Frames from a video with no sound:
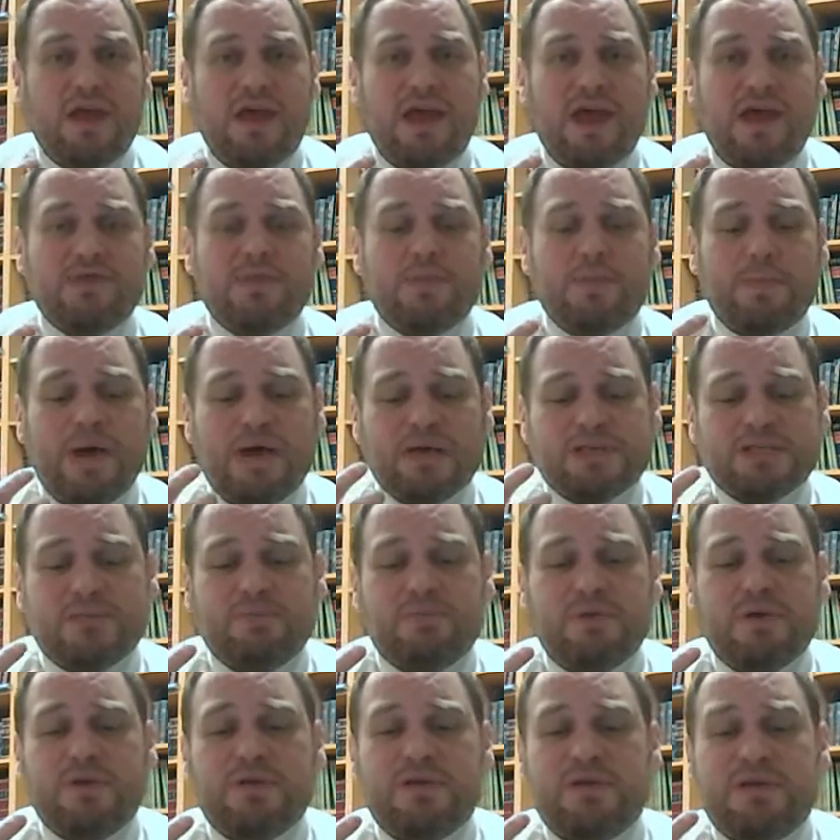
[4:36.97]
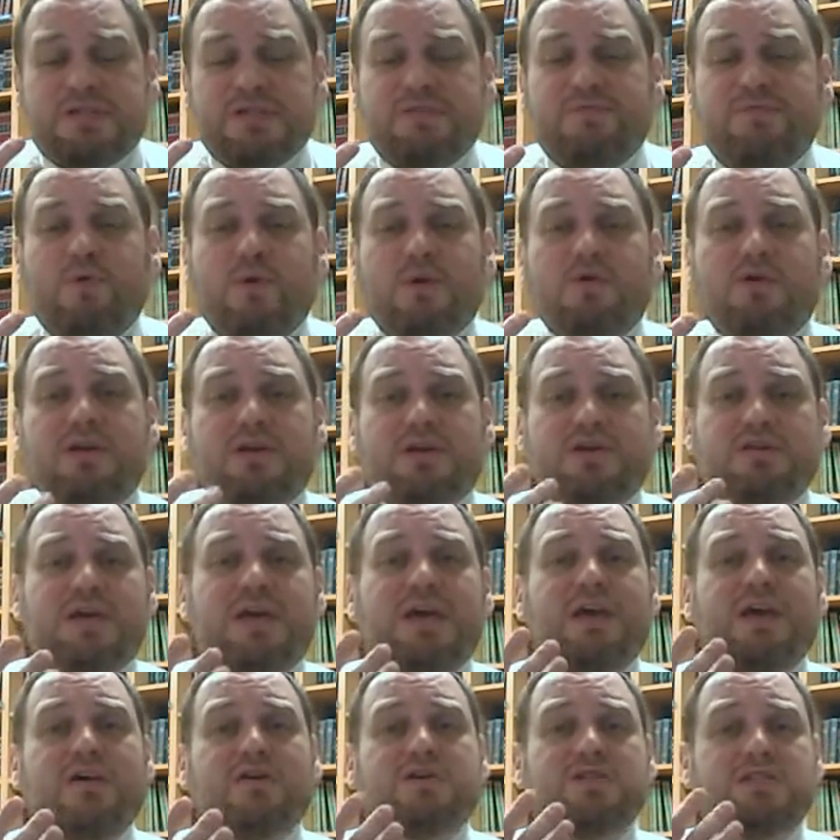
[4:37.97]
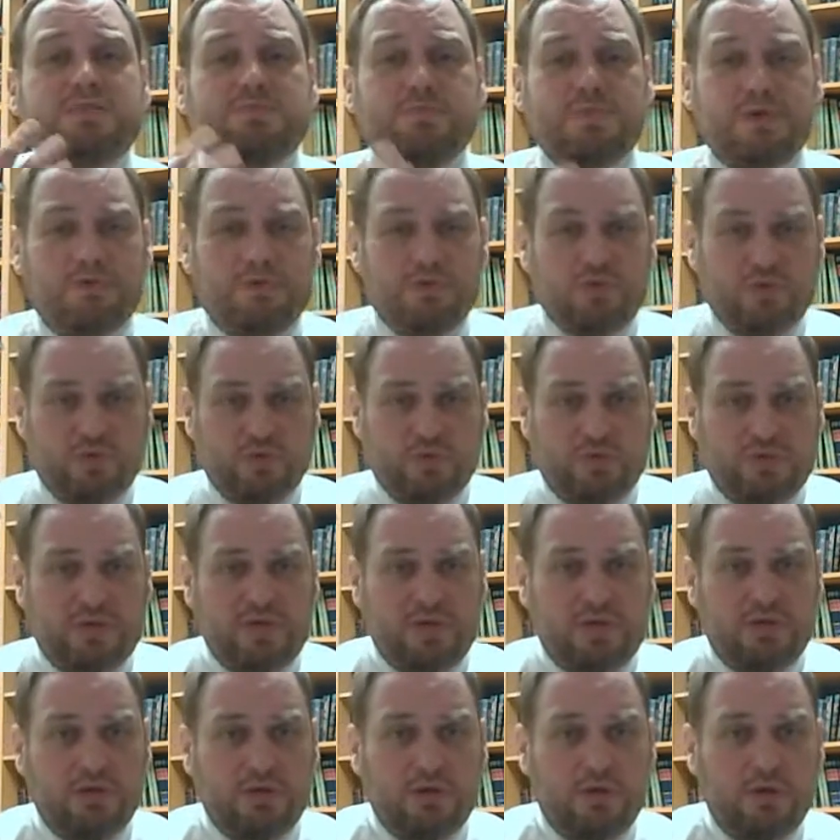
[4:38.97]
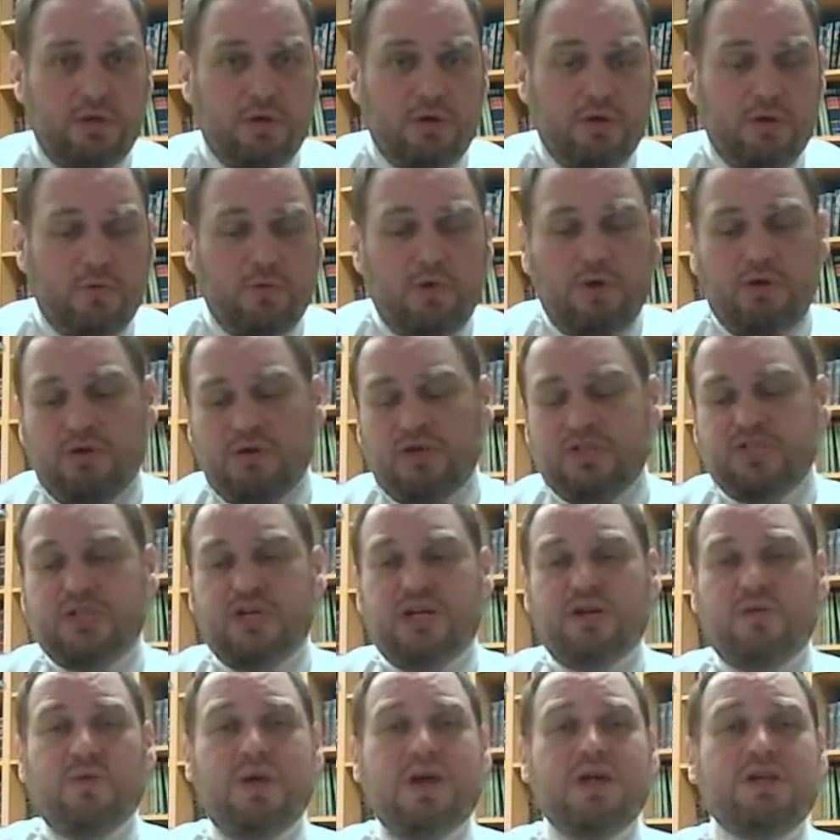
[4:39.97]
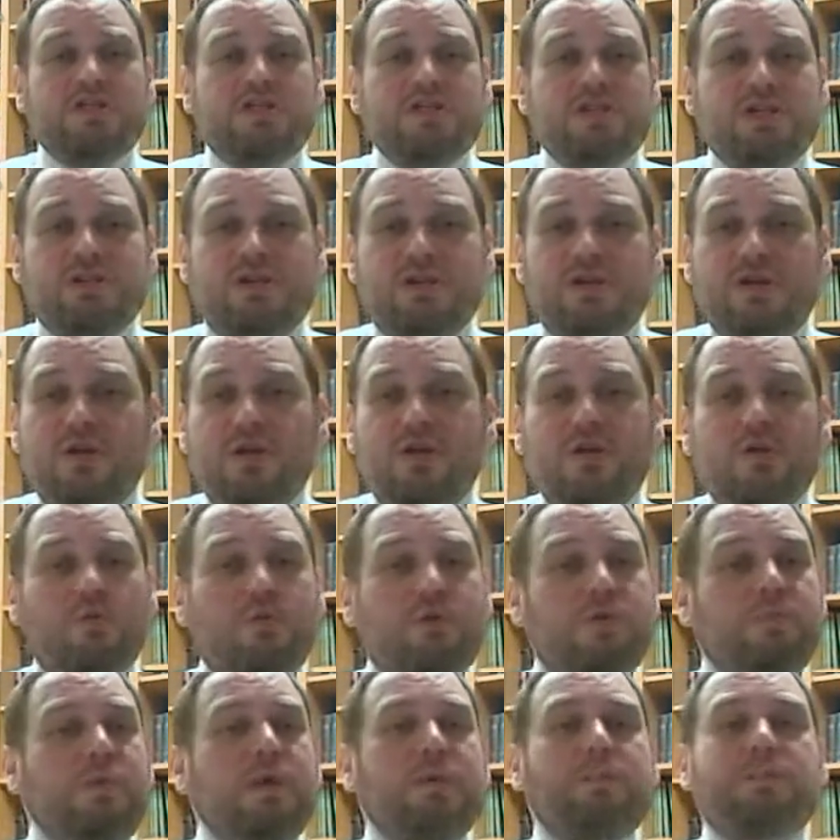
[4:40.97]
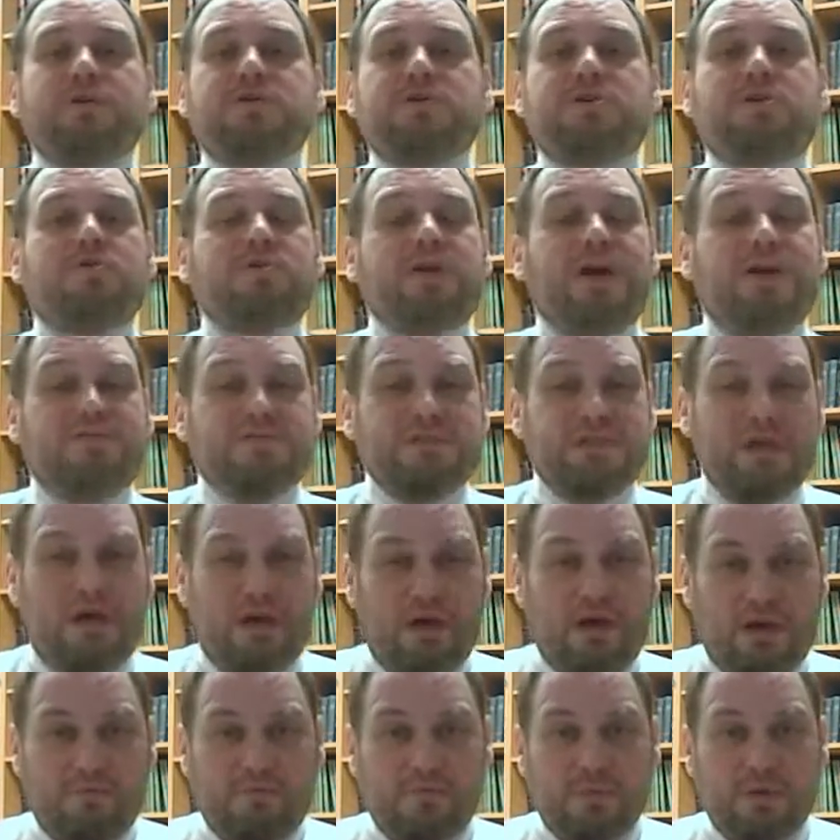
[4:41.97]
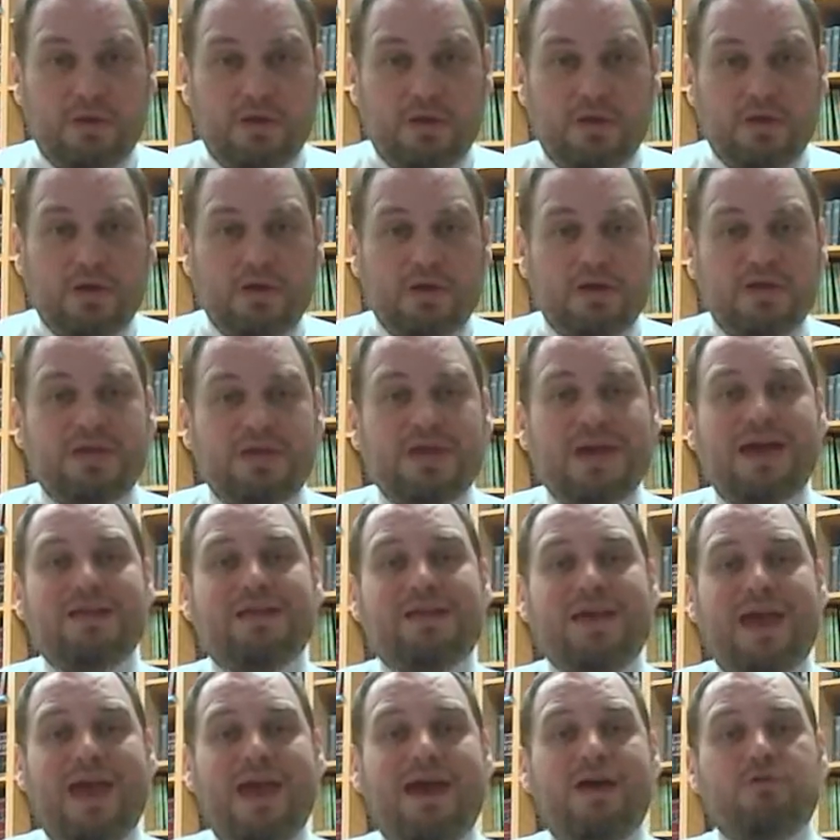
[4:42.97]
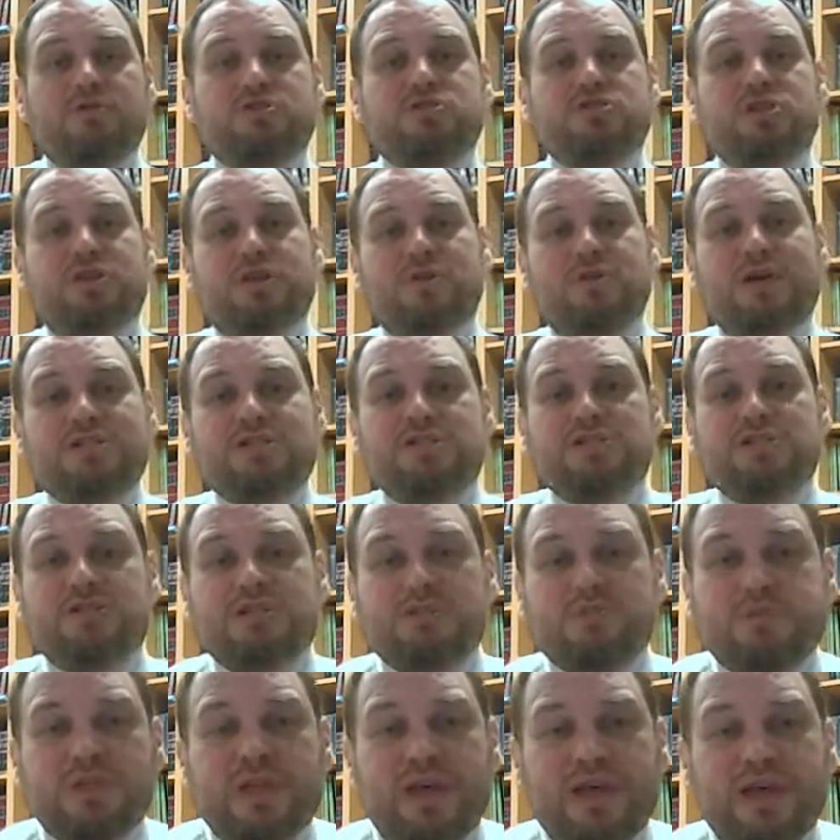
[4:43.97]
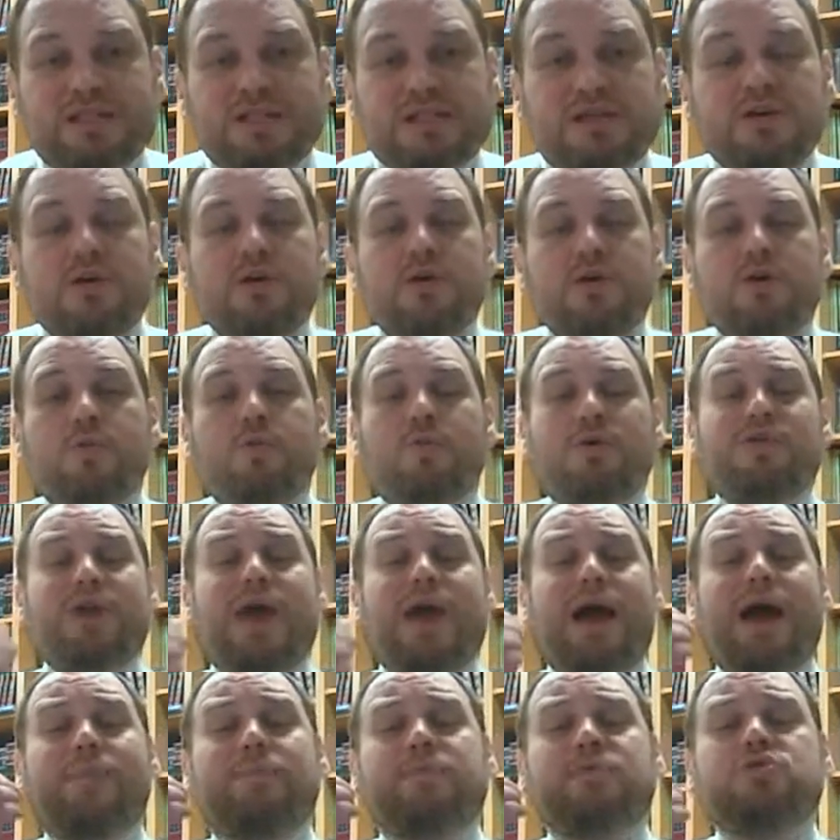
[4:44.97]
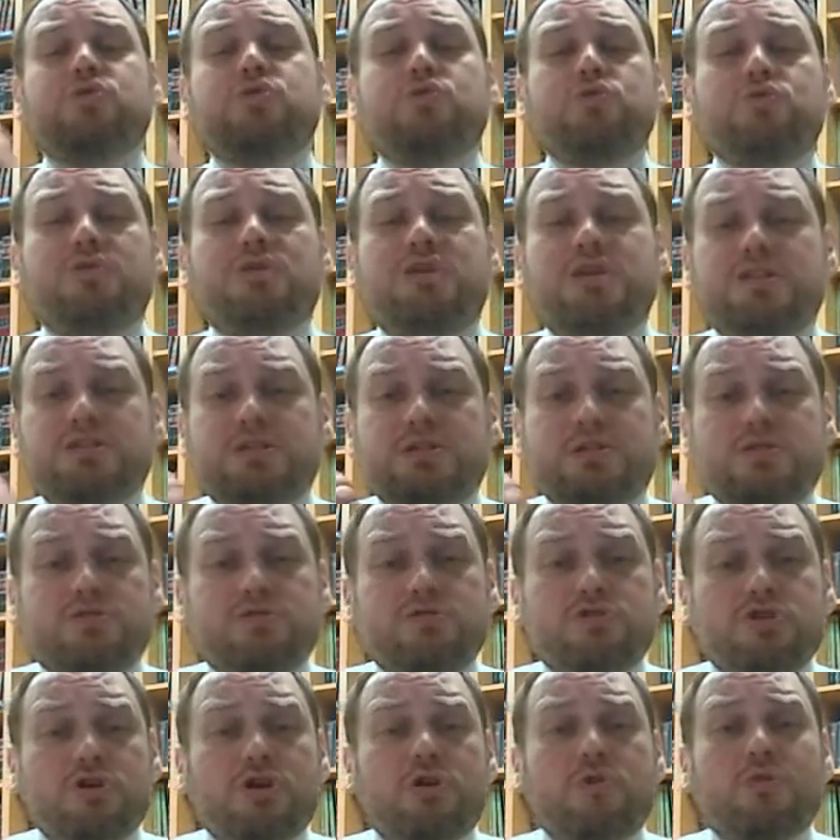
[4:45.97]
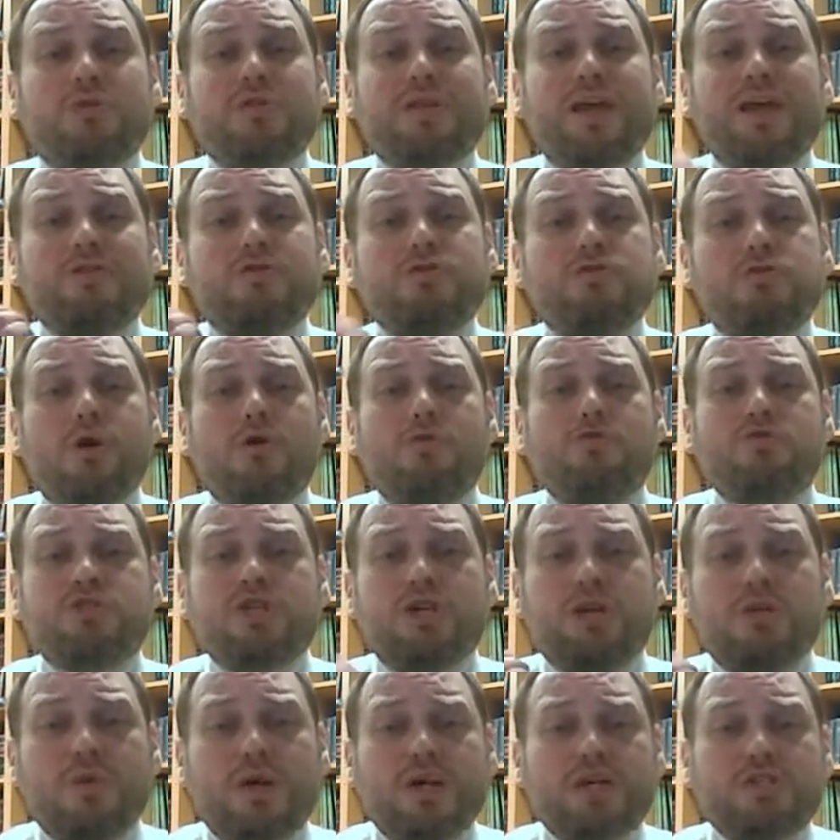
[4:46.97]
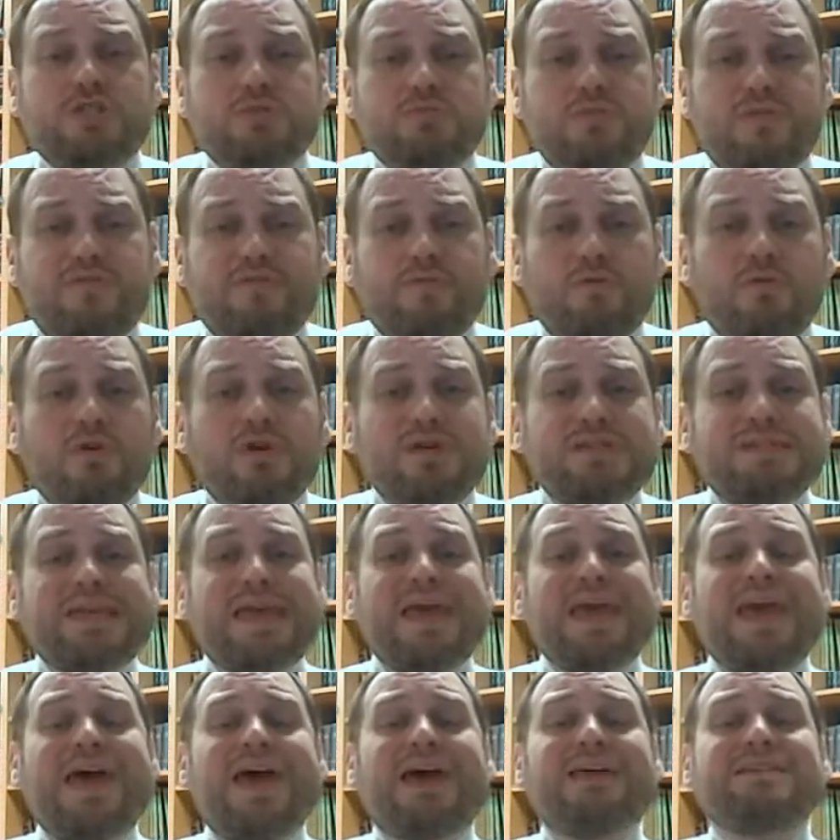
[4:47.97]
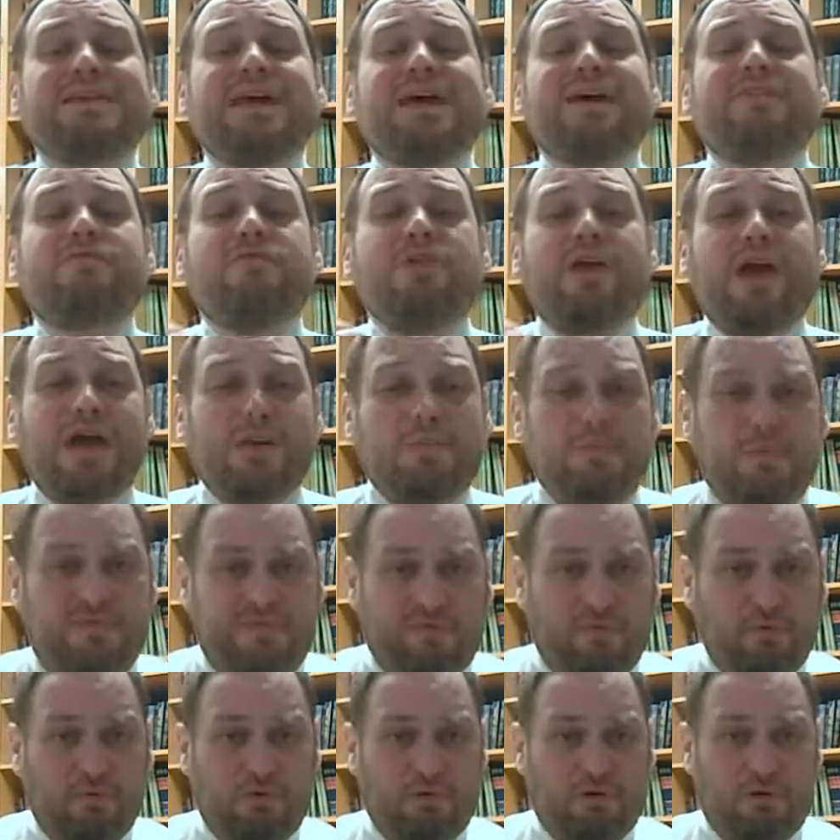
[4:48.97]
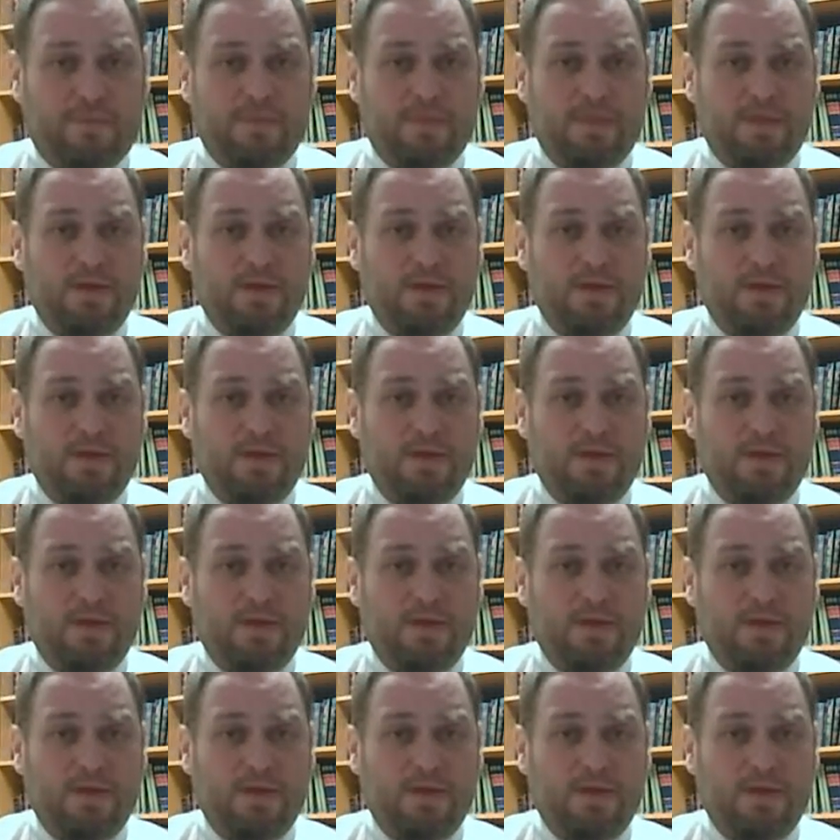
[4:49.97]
and the possibilities of where it can take us spiritually we're in a generation where people don't have time. Yet, our generation is blessed with the opportunities to learn Torah like no generation before us has ever had before.